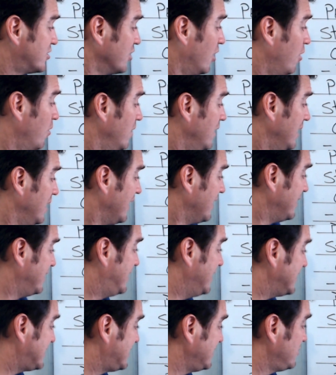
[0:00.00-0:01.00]
So
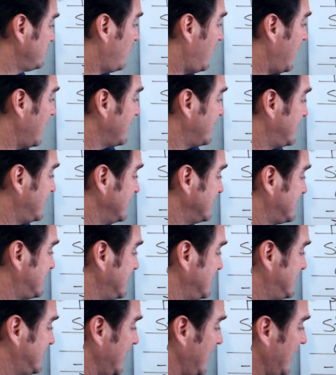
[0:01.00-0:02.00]
this is why
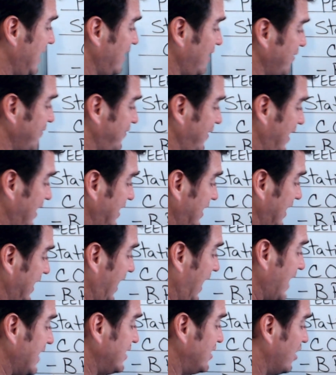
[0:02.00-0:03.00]
this is
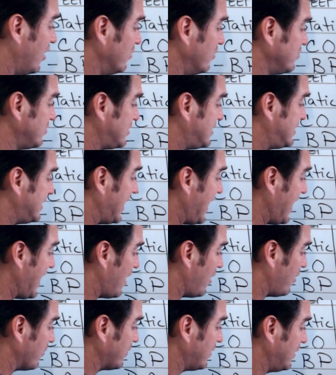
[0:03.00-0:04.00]
elevated and goes
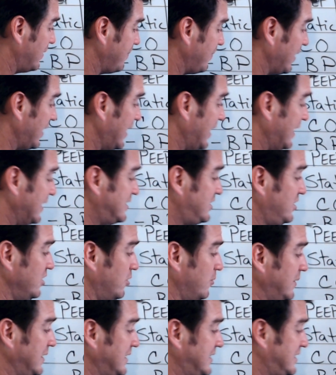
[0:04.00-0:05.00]
down
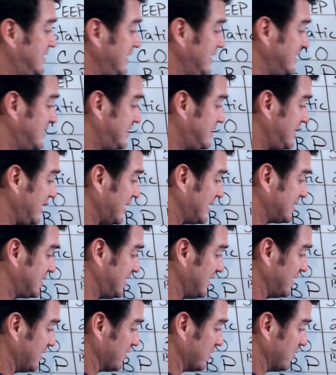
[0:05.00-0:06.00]
until we see
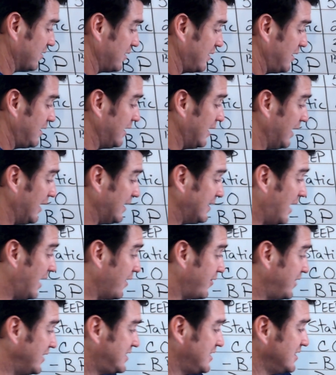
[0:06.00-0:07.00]
6 here.
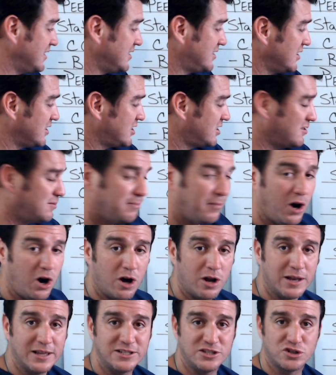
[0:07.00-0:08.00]
Now this is the
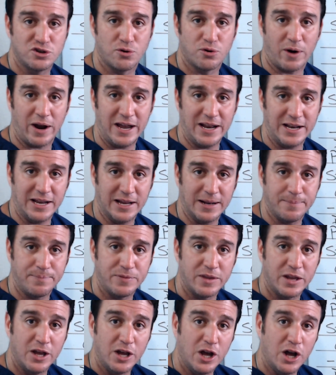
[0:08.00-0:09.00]
smallest
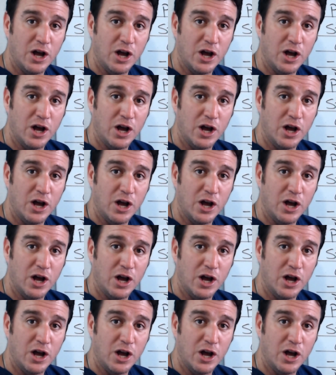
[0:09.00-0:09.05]
gradient.